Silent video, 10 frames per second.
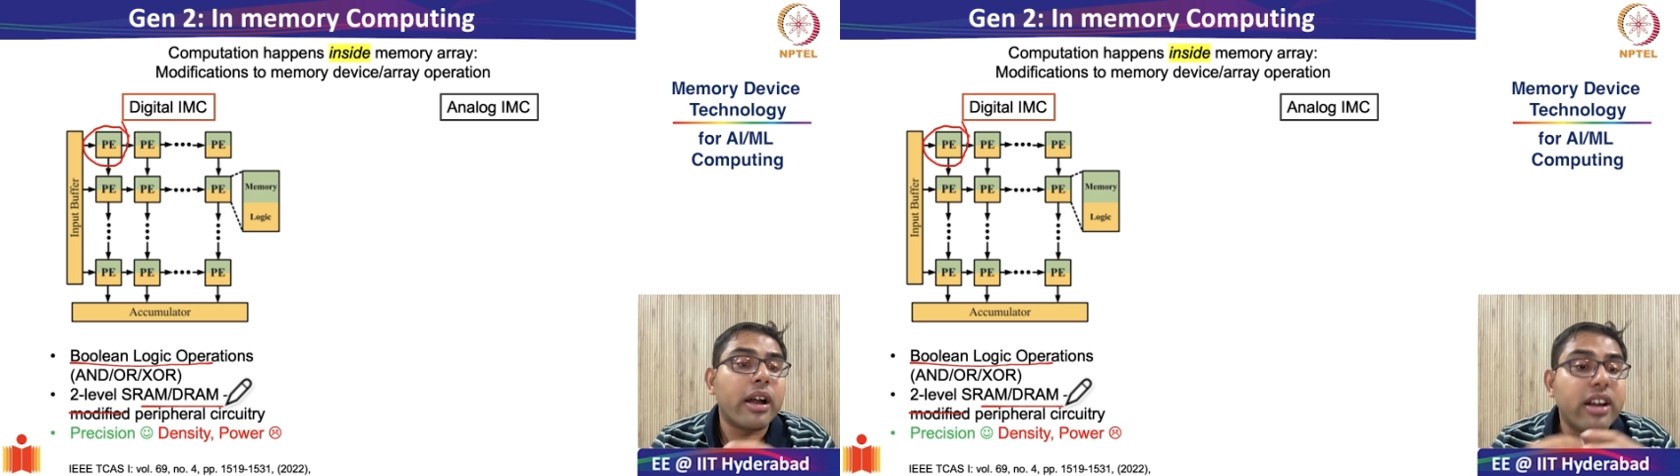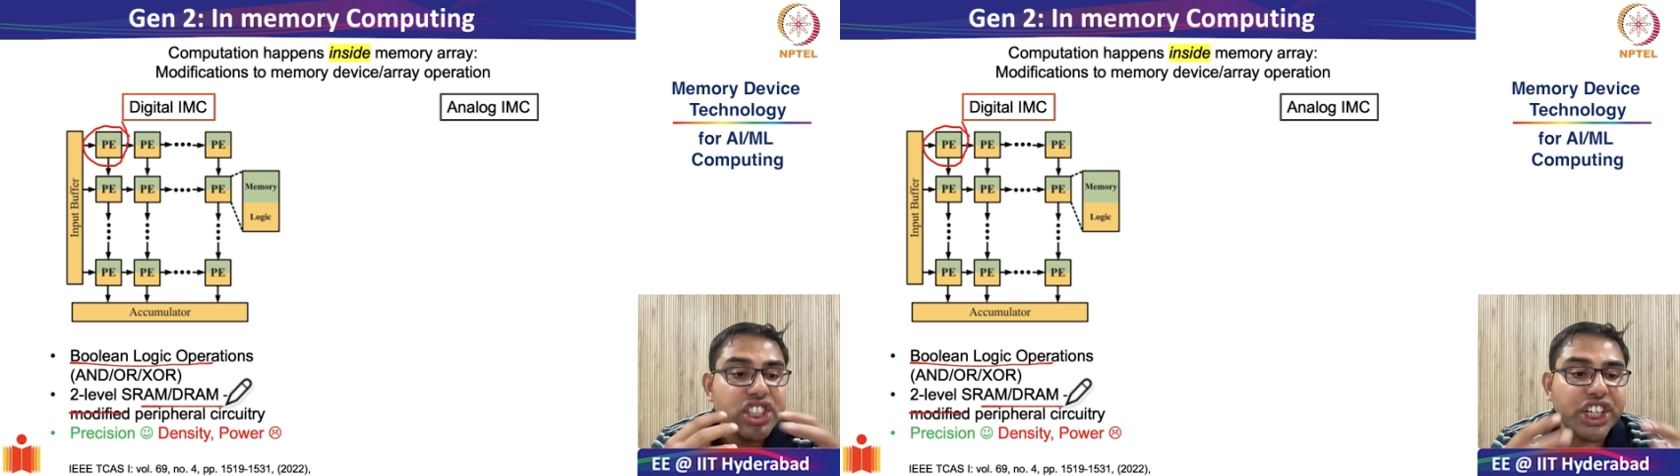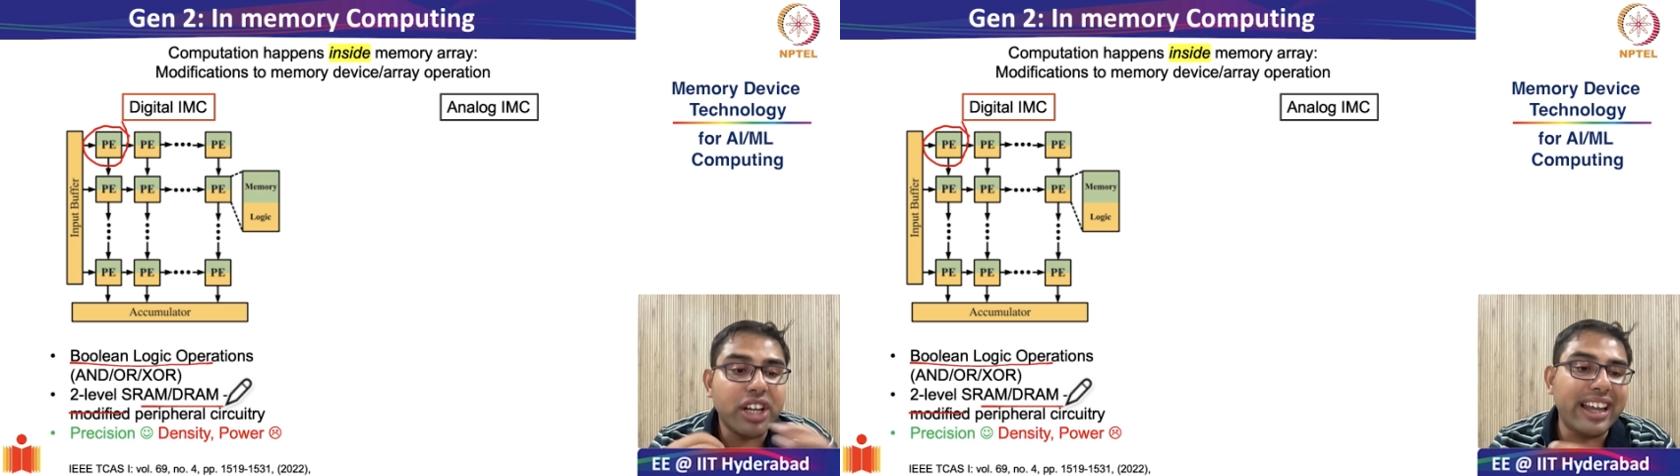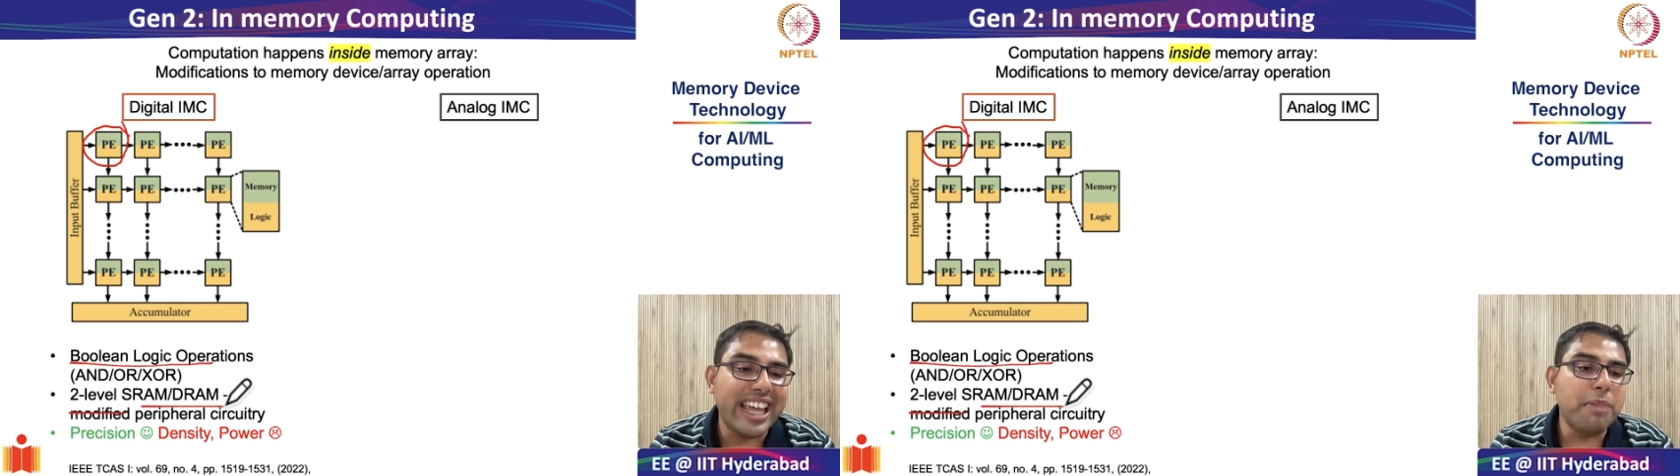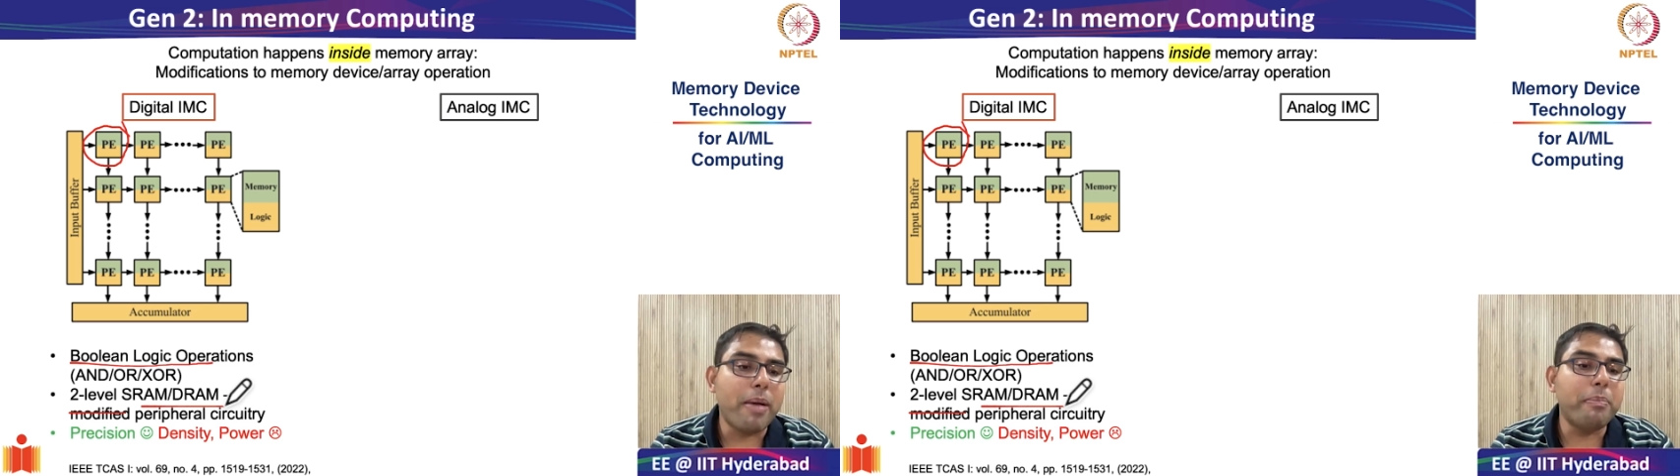digital
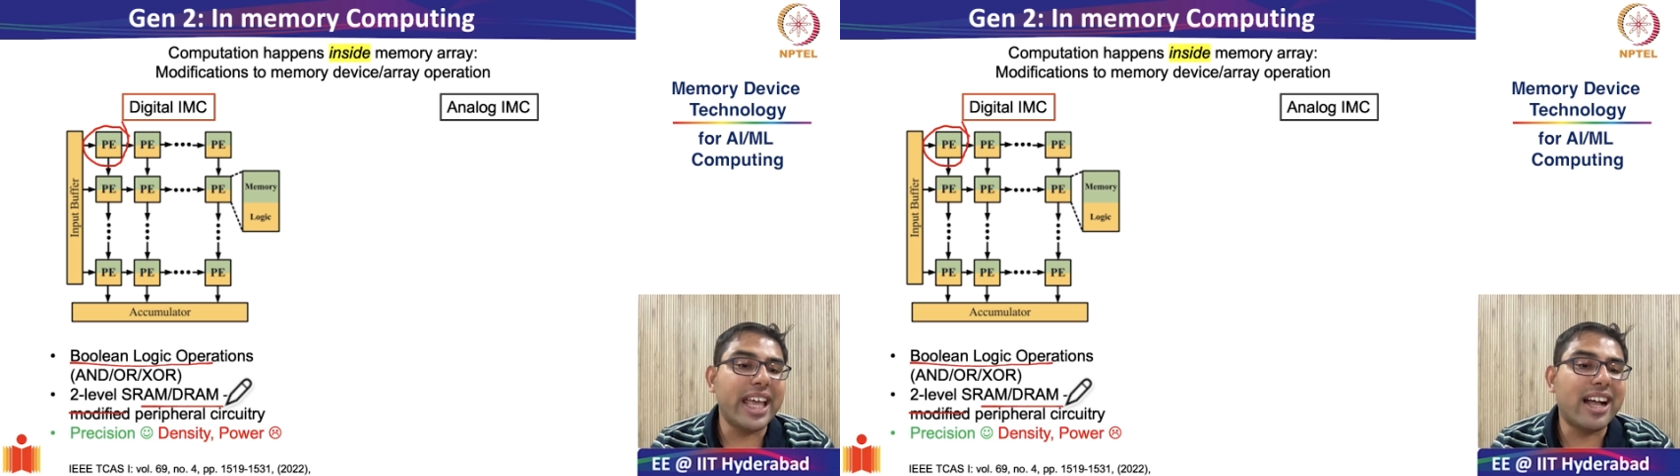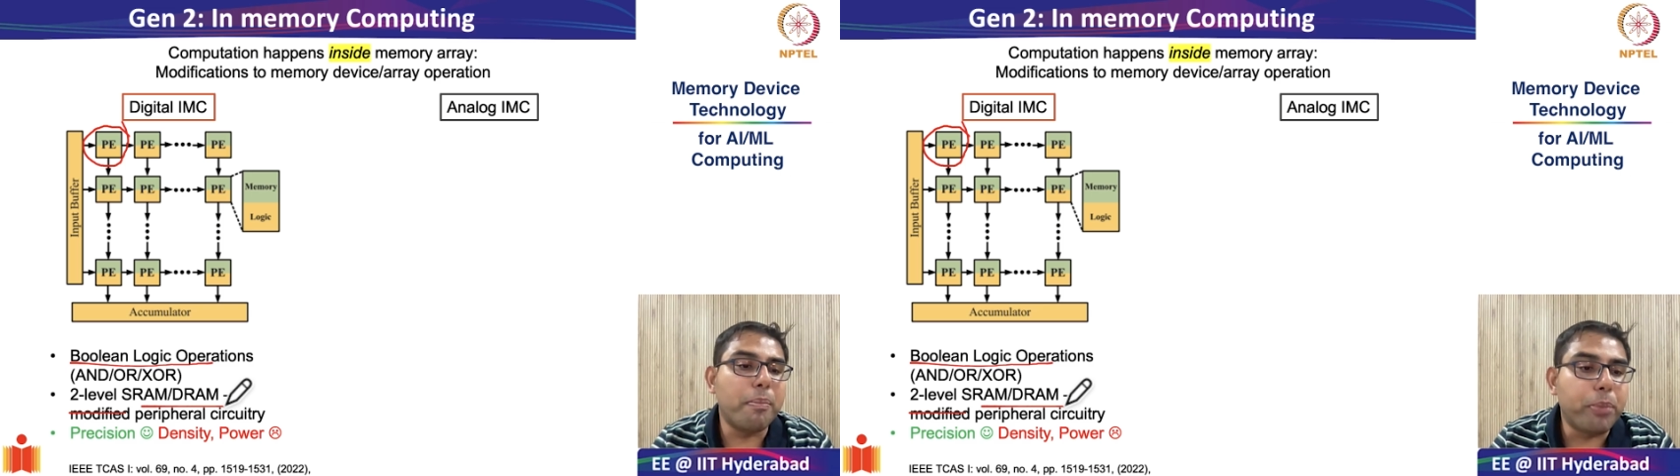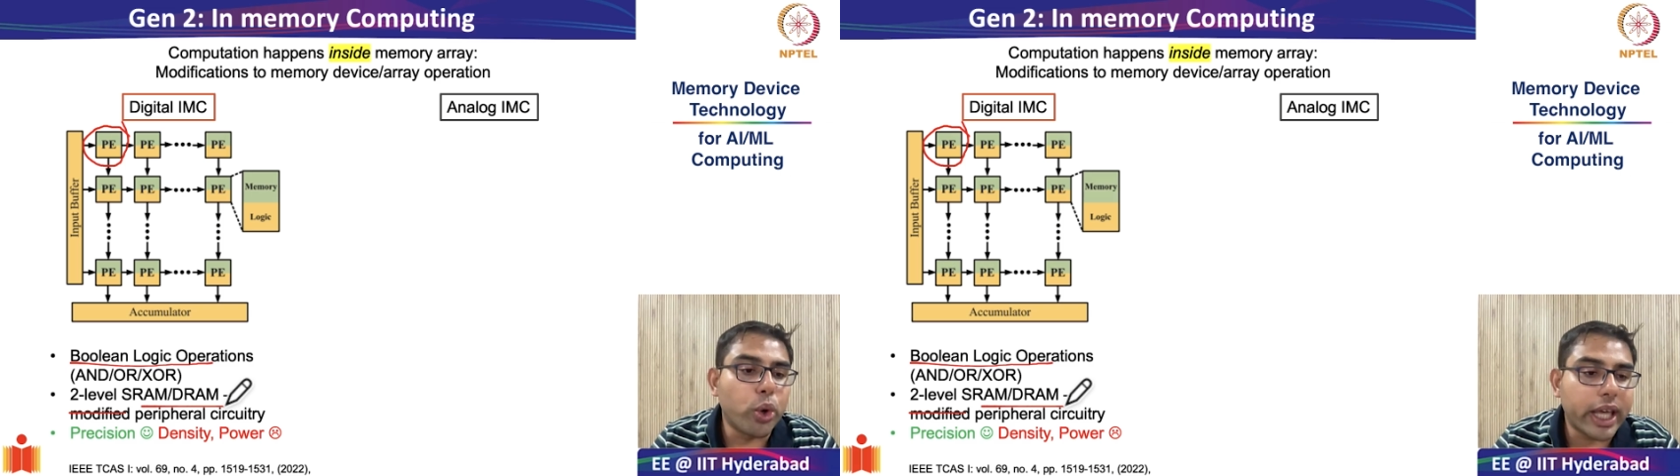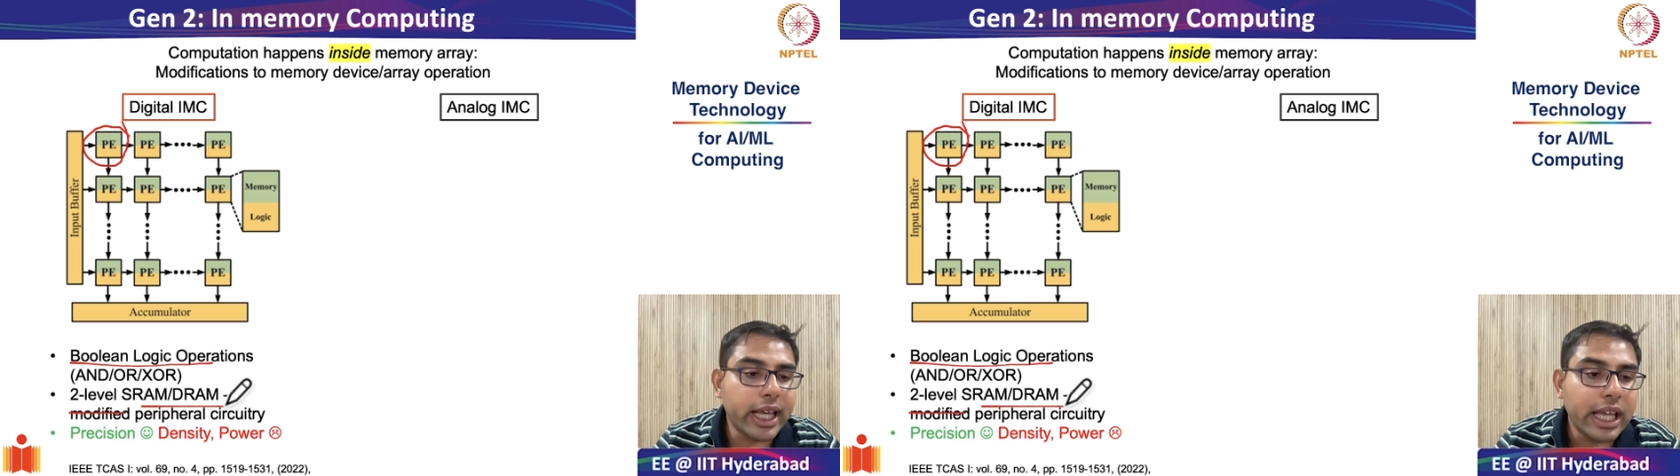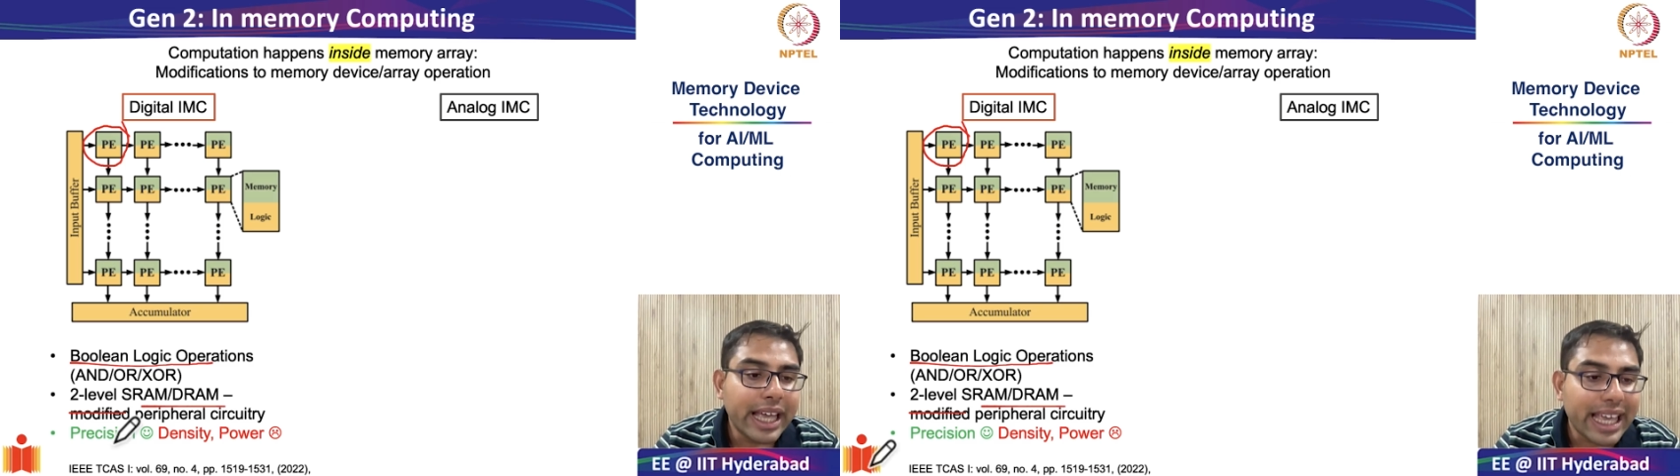in-memory computing